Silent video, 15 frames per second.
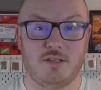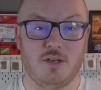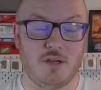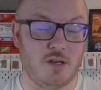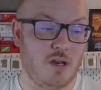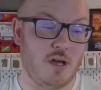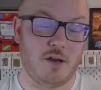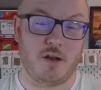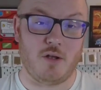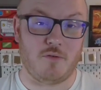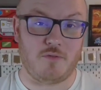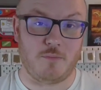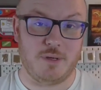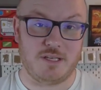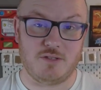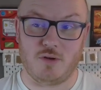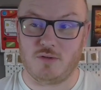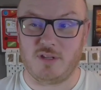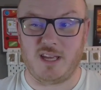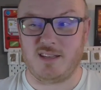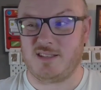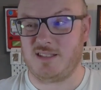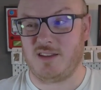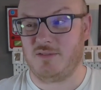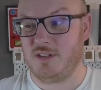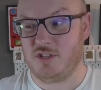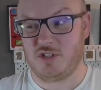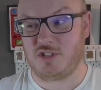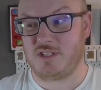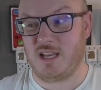You can learn a lot from this, not necessarily
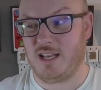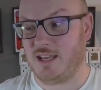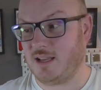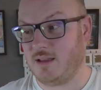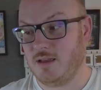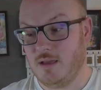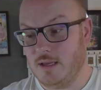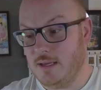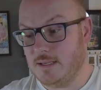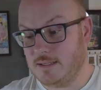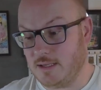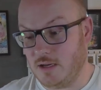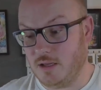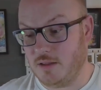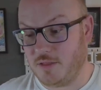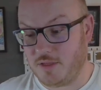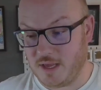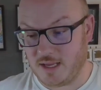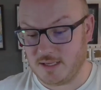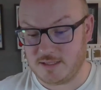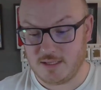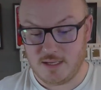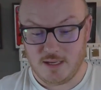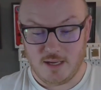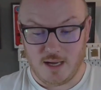just selling certain things.